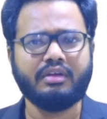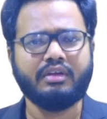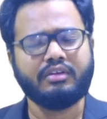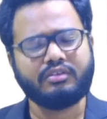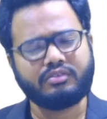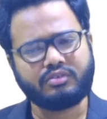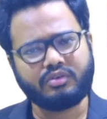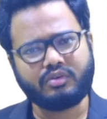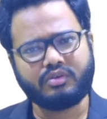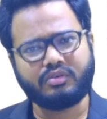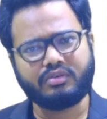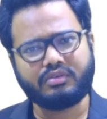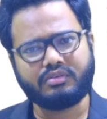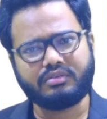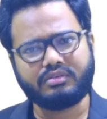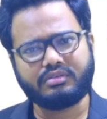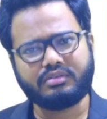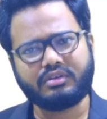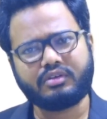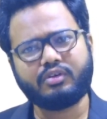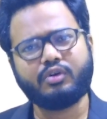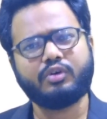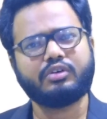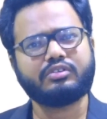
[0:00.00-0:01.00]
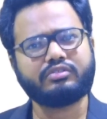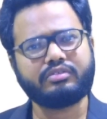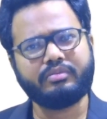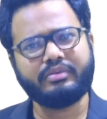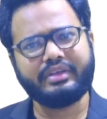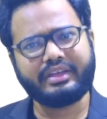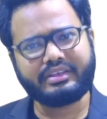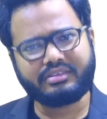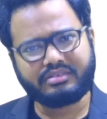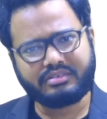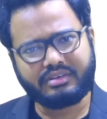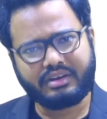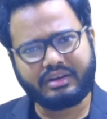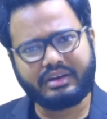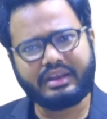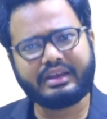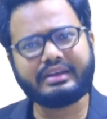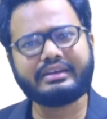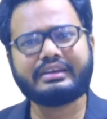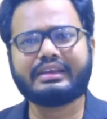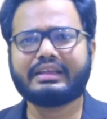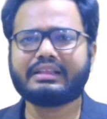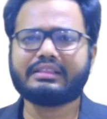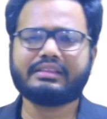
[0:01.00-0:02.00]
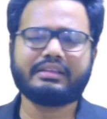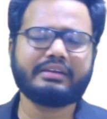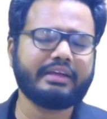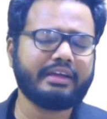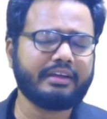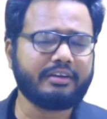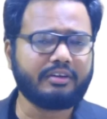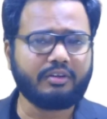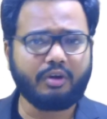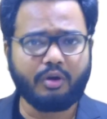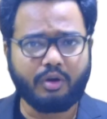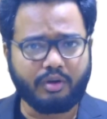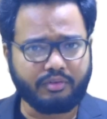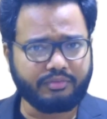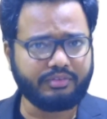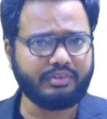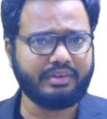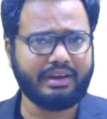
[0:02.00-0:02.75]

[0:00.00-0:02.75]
So the course will be extending till the date of your